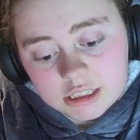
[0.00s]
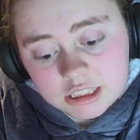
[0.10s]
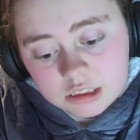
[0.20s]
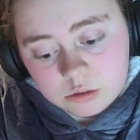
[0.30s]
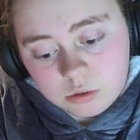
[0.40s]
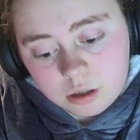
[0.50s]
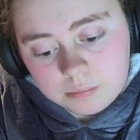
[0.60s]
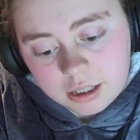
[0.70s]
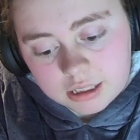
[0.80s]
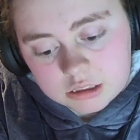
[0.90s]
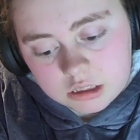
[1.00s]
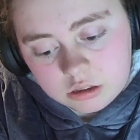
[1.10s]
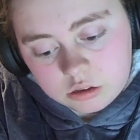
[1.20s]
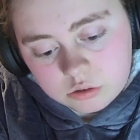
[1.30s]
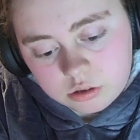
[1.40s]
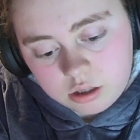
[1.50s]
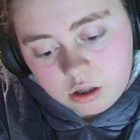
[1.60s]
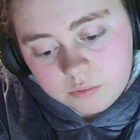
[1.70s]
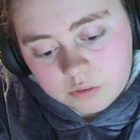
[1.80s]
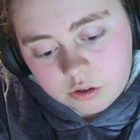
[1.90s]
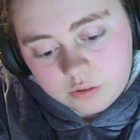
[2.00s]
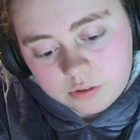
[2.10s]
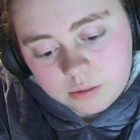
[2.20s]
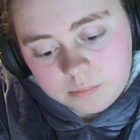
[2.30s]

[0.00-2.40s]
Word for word: Jay started to walk back into the under- overgrowth.